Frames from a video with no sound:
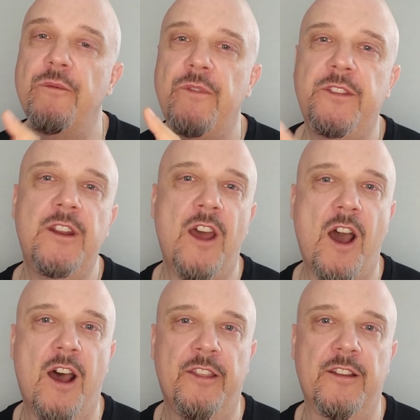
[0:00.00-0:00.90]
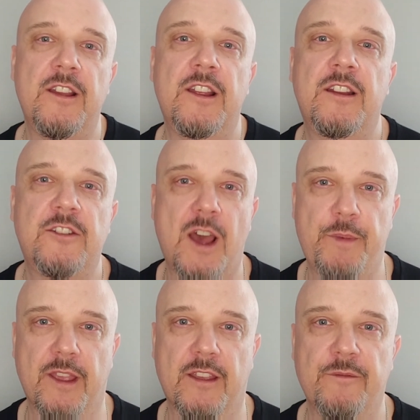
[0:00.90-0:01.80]
with another
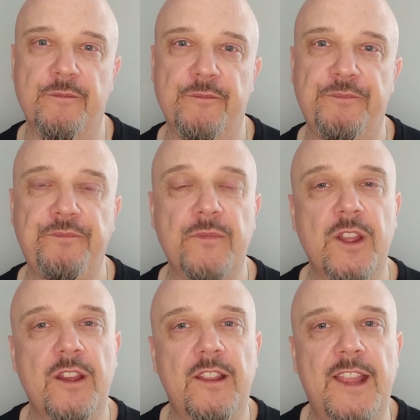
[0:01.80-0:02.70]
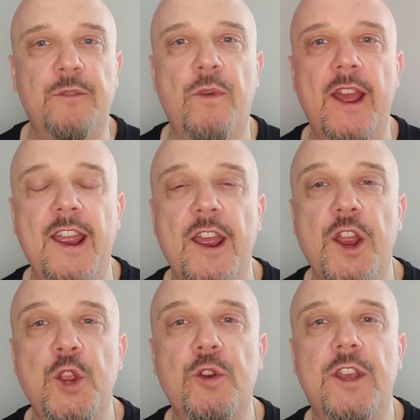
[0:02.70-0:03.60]
topic. That way
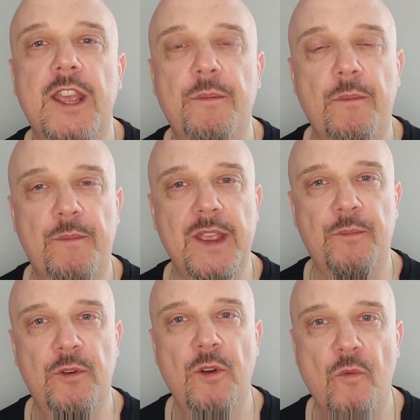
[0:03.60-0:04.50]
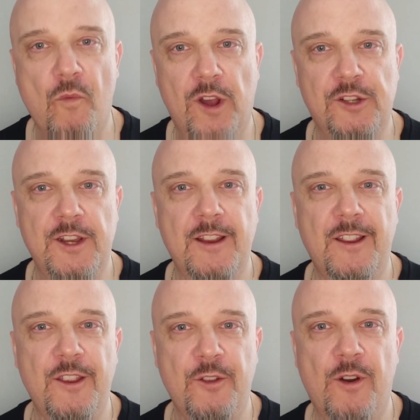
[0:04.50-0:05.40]
you keep people watching
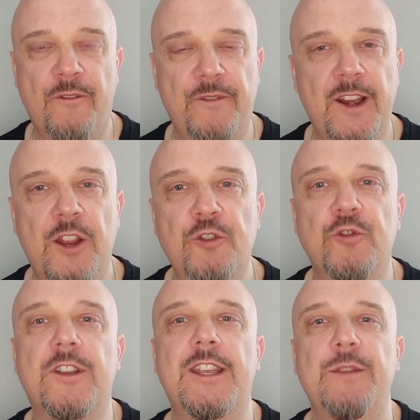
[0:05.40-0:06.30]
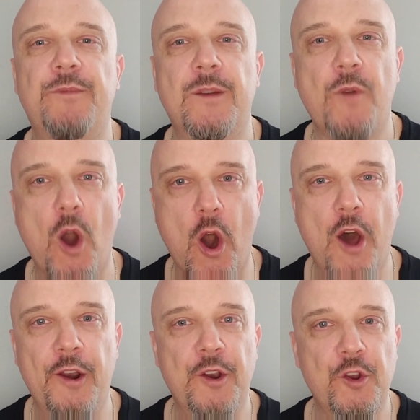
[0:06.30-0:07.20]
your videos, you keep them
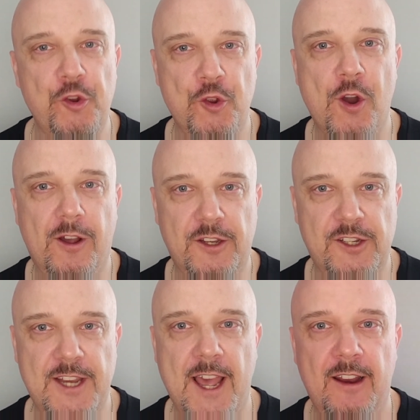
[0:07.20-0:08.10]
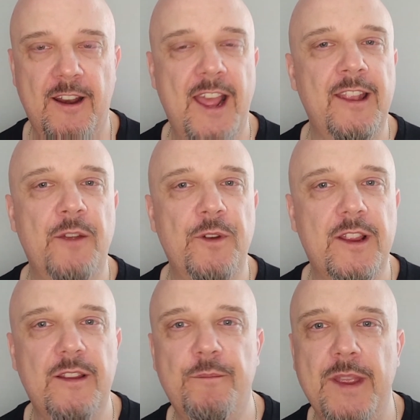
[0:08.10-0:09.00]
on your channel, and they will
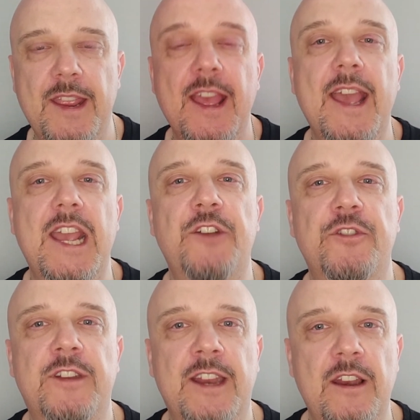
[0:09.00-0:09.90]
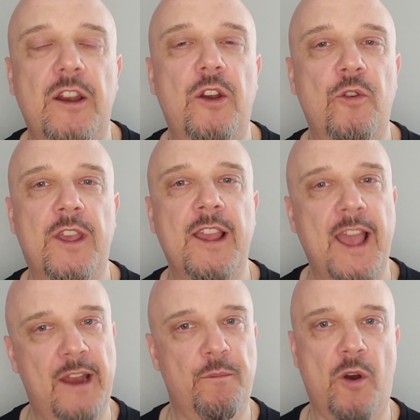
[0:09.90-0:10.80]
be interested in looking
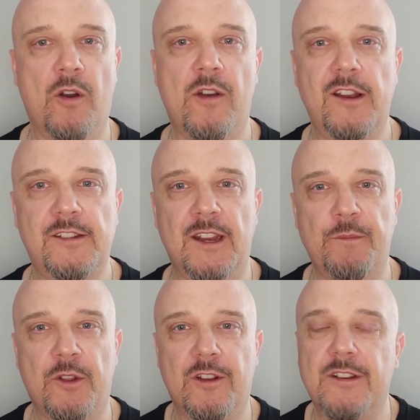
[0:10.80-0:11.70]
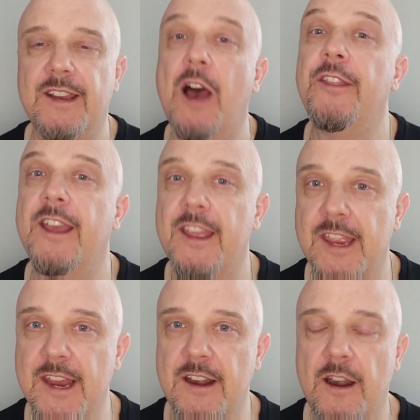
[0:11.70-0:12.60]
at more content, because now they're
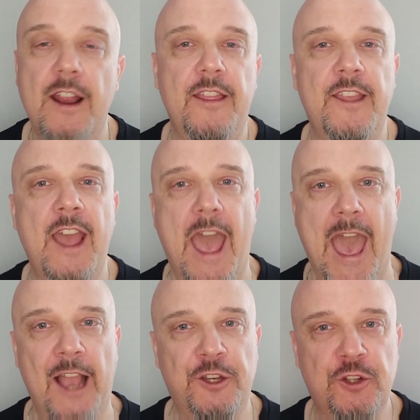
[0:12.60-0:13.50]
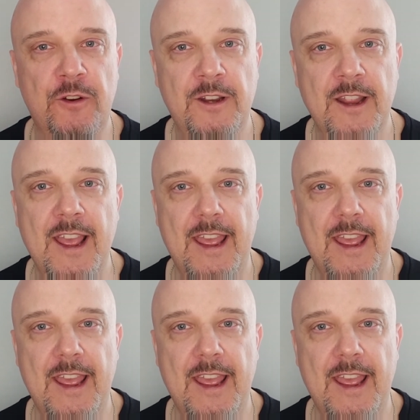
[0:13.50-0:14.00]
here, they're actually